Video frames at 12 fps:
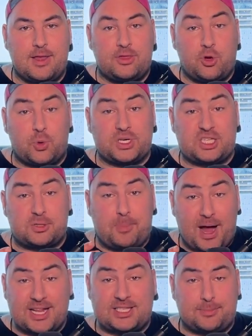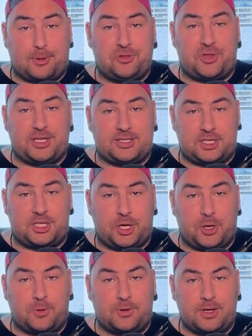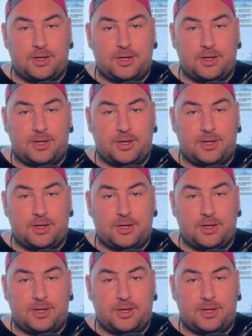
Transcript: The responsible thing to do